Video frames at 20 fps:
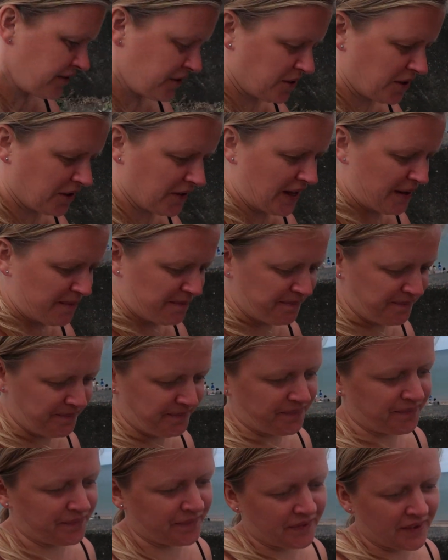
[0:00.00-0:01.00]
you got them.
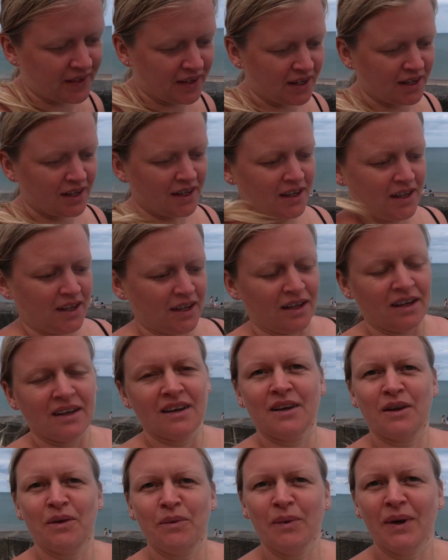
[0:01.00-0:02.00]

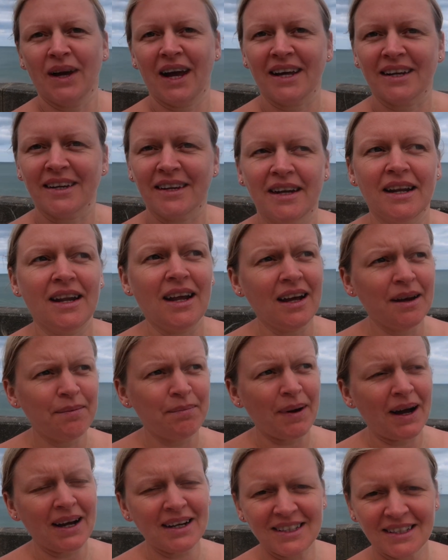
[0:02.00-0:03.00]
Yeah. We're heading
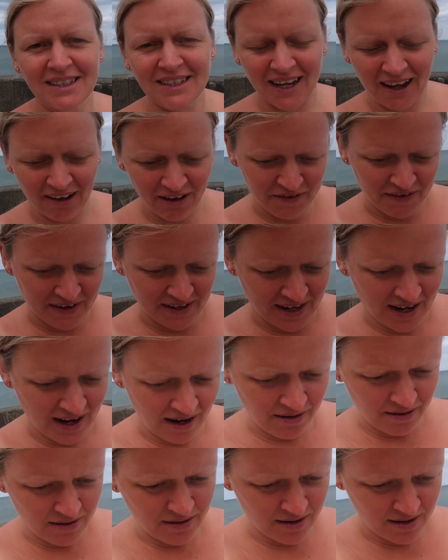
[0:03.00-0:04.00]
back to the caravan
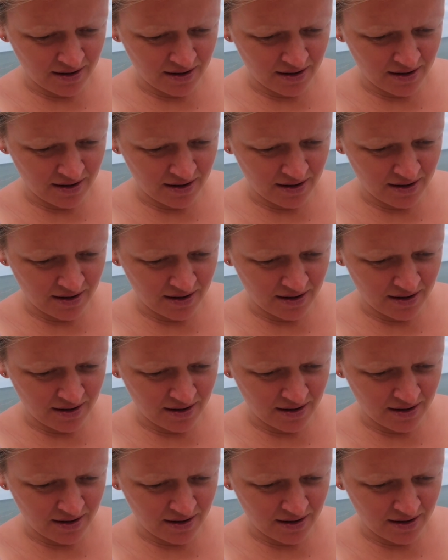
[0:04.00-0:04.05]
now.